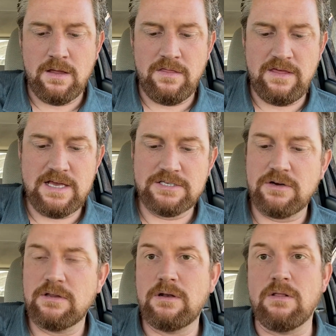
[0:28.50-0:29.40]
these are
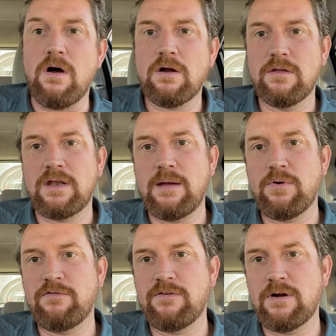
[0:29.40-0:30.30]
a little longer than I
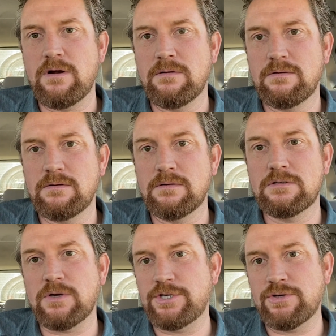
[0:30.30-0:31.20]
prefer,
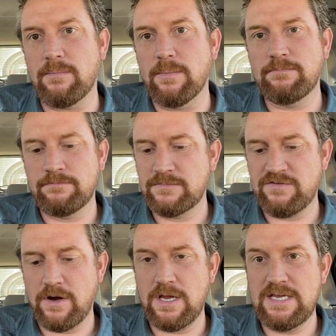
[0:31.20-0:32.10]
so I trim them. It's
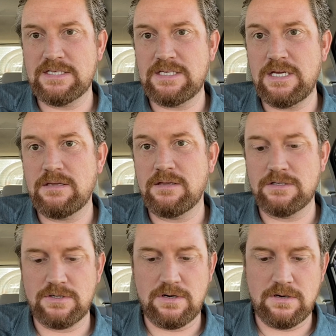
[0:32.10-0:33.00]
very easy.
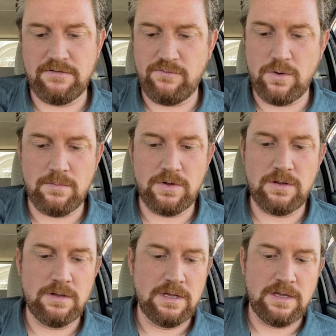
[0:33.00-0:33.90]
These are
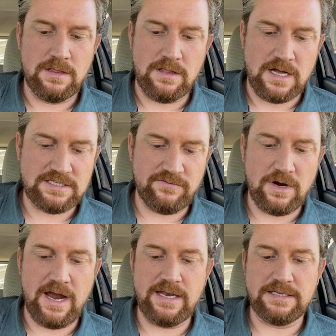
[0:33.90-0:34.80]
affordable, lots of
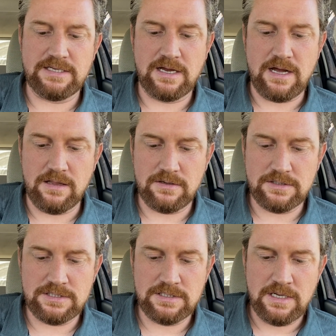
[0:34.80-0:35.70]
varieties and
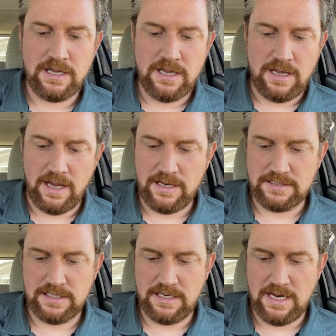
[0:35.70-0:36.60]
colors. And
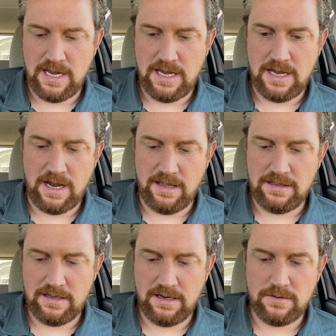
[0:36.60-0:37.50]
today I
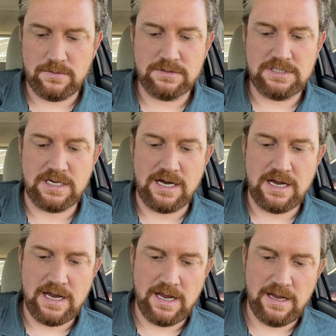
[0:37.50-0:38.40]
think we'll
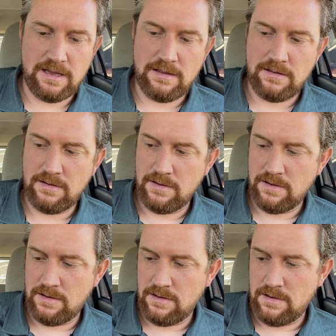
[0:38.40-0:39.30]
tie
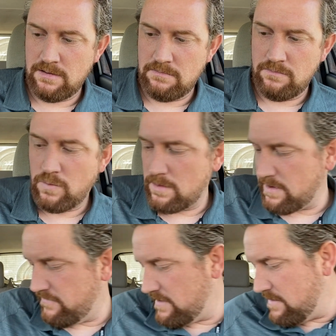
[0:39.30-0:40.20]
one of
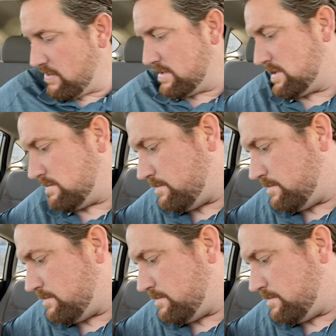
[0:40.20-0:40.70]
my favorites,